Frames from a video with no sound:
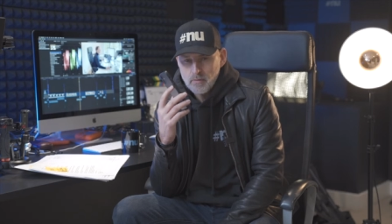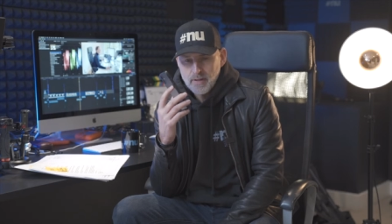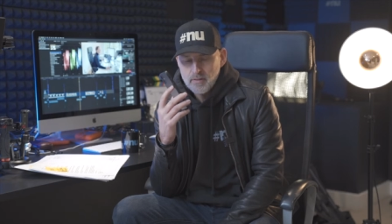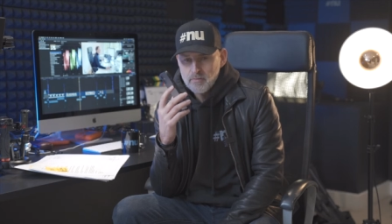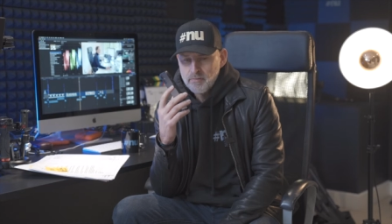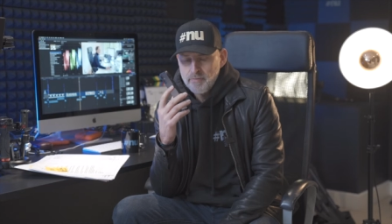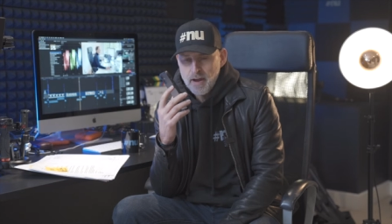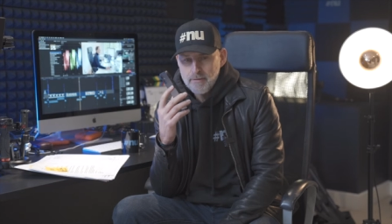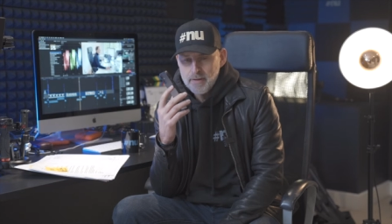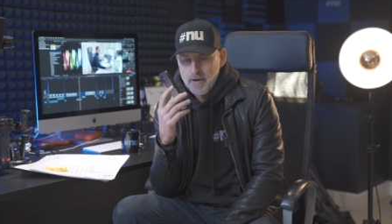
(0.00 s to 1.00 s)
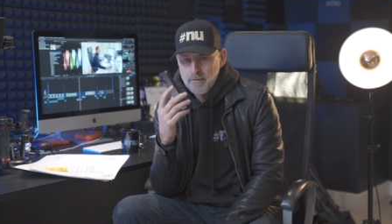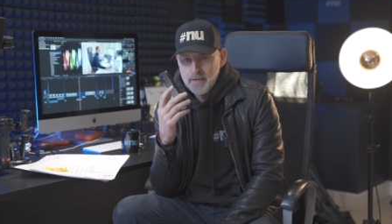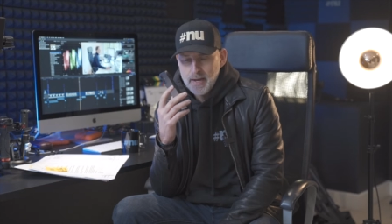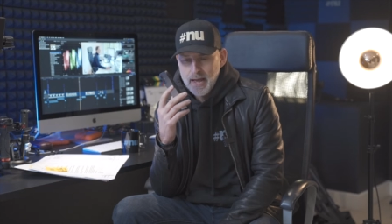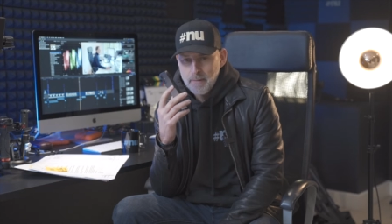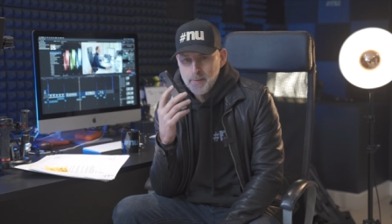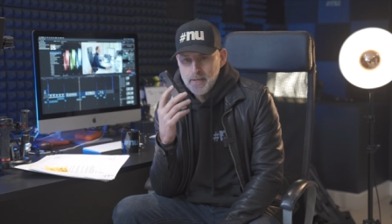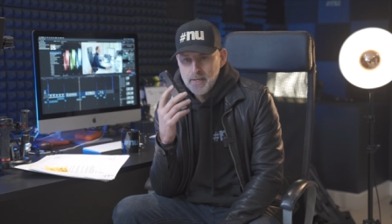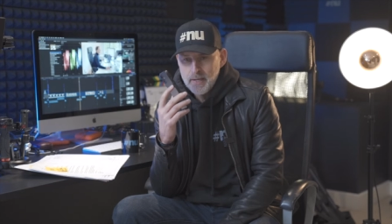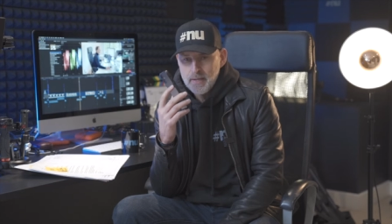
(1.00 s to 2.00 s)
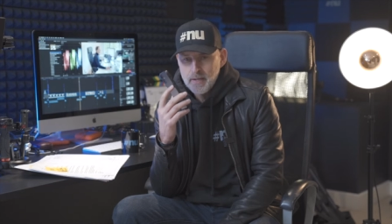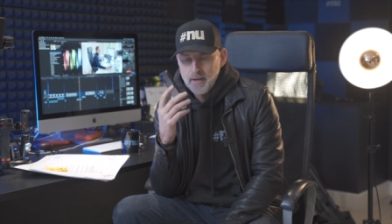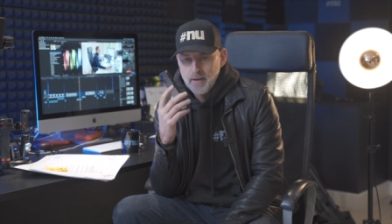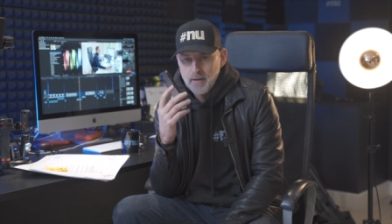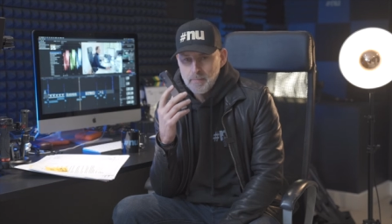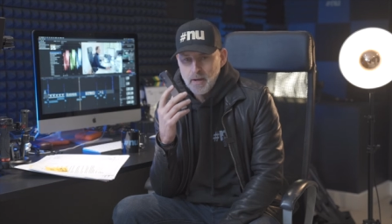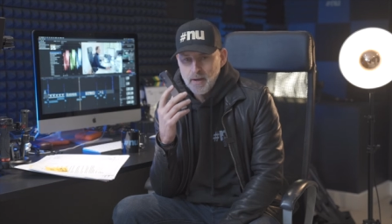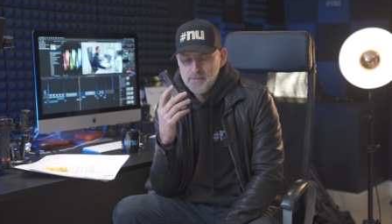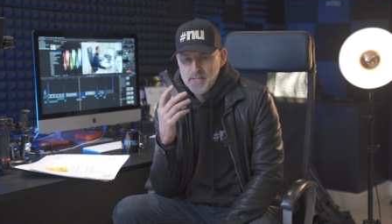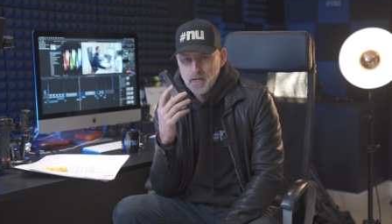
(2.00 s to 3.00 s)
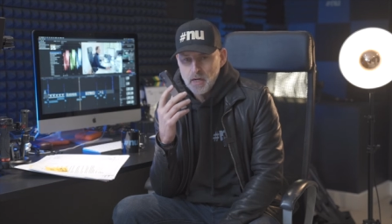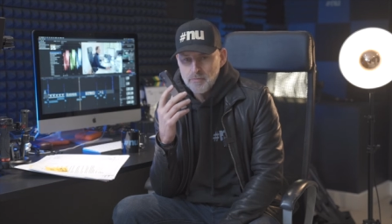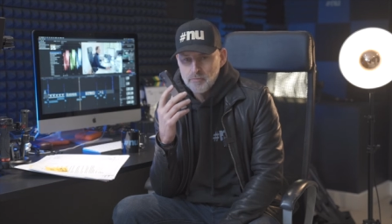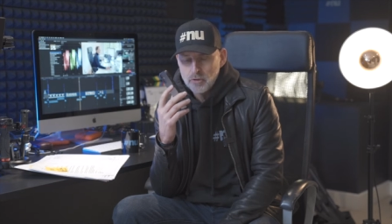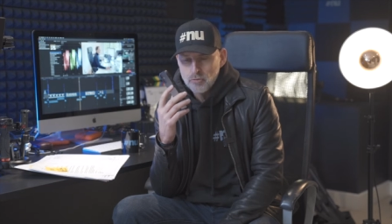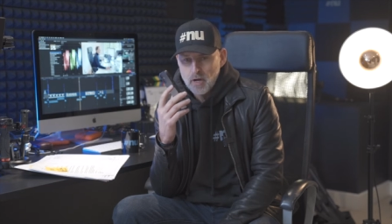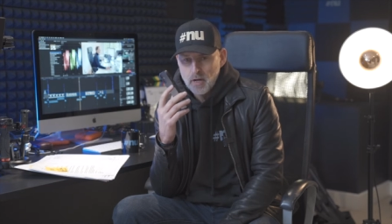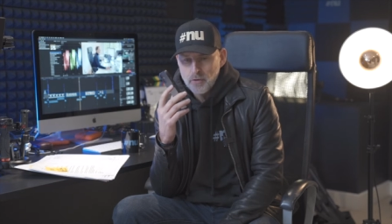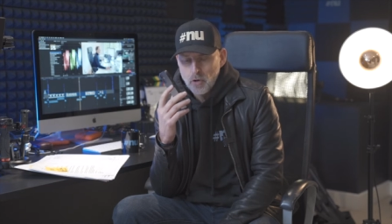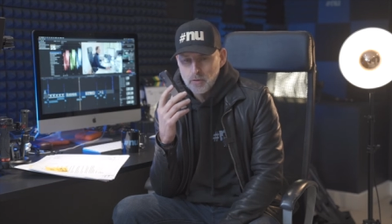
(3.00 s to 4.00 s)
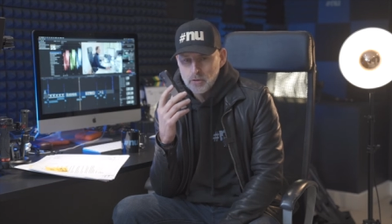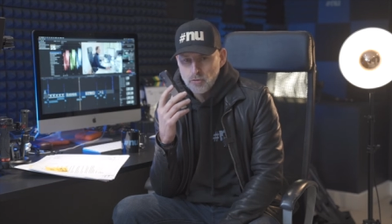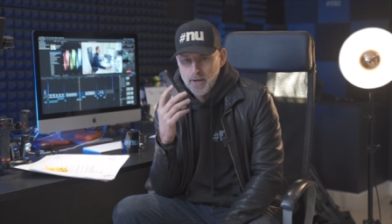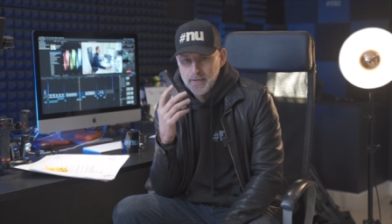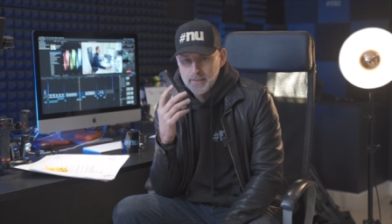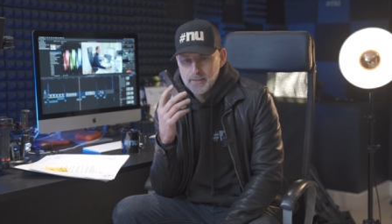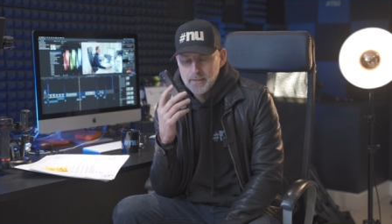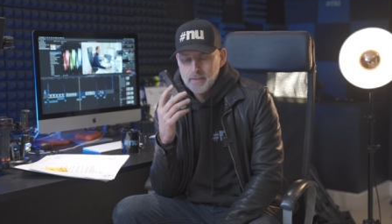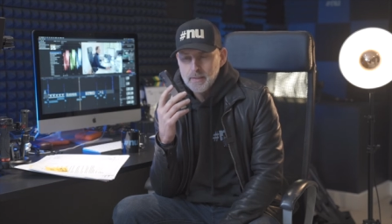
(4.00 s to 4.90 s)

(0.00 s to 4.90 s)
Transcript: Very, very happy. I've sent over a draft contract.